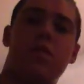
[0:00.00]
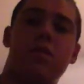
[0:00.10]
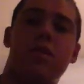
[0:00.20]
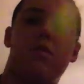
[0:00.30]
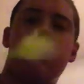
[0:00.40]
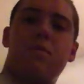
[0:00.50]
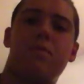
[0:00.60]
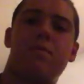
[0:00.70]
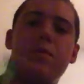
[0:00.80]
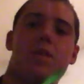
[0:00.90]
so
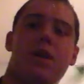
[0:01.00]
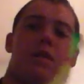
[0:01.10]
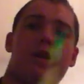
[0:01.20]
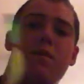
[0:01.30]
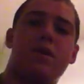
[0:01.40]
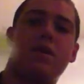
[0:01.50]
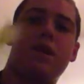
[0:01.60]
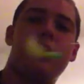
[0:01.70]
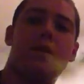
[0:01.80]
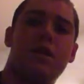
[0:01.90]
I've got my
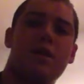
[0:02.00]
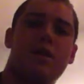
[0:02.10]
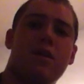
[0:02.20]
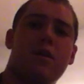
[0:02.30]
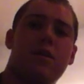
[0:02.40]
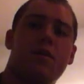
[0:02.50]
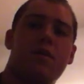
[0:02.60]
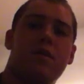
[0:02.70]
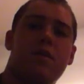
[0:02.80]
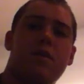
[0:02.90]
shad dart here
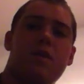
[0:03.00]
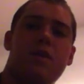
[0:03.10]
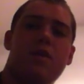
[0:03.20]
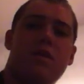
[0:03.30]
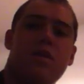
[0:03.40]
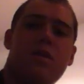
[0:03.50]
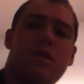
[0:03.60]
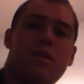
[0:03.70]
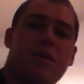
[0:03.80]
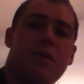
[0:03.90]

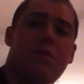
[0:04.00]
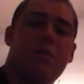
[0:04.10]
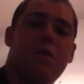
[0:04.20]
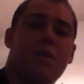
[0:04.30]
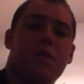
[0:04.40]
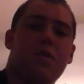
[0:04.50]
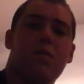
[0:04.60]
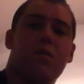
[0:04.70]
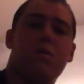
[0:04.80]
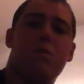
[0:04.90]
and my spoon here.
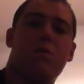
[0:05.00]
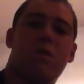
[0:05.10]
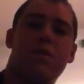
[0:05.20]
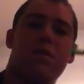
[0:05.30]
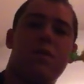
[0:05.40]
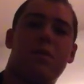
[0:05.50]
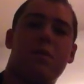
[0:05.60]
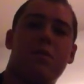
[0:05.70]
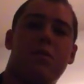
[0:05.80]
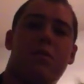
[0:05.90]
So while this is
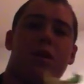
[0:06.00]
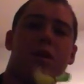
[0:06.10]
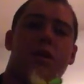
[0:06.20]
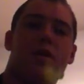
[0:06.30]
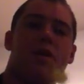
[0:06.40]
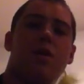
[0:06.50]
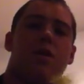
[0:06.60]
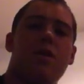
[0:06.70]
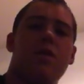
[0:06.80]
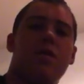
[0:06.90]
going through the water,
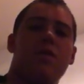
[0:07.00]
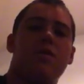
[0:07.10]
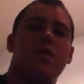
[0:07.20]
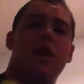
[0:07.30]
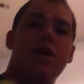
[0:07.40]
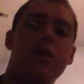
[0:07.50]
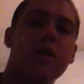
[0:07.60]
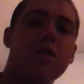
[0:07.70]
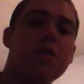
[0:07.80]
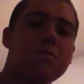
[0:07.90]
your shad dart,